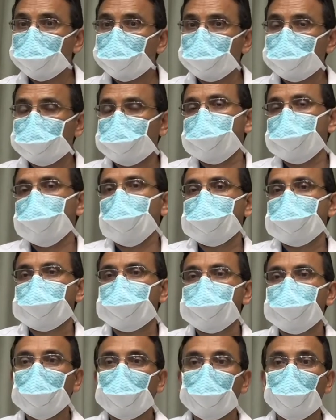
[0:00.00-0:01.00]
tissue
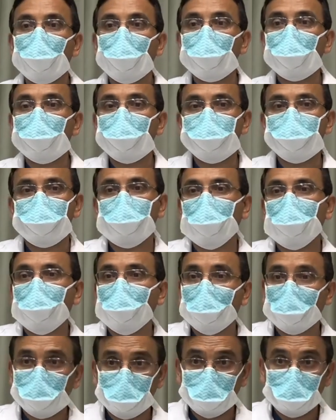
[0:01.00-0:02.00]
doesn't make oil or sweat
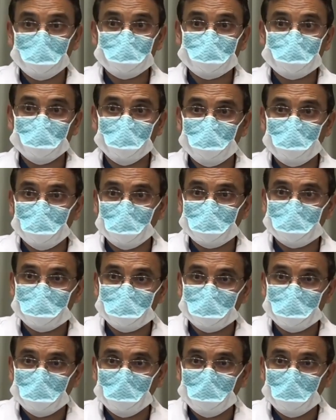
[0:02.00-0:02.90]
like normal skin does.